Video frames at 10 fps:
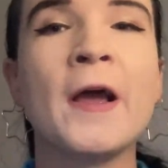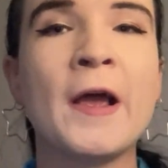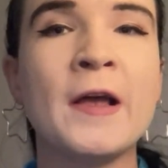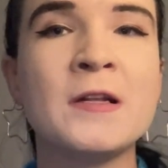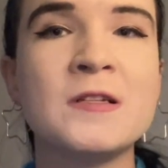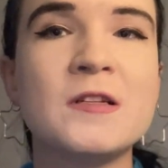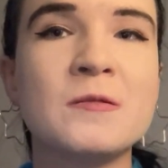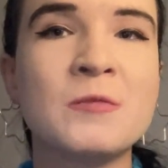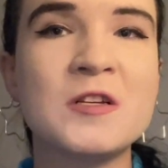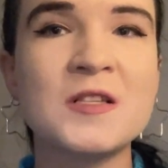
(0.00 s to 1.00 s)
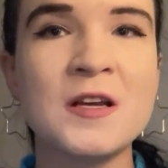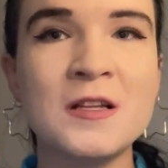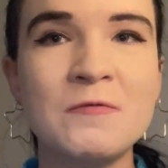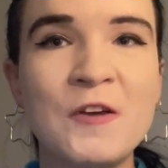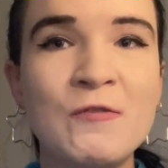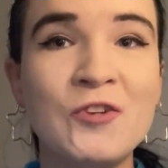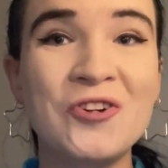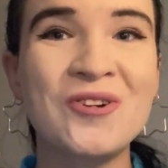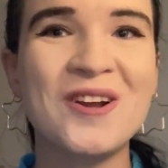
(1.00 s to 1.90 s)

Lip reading: And my second favorite,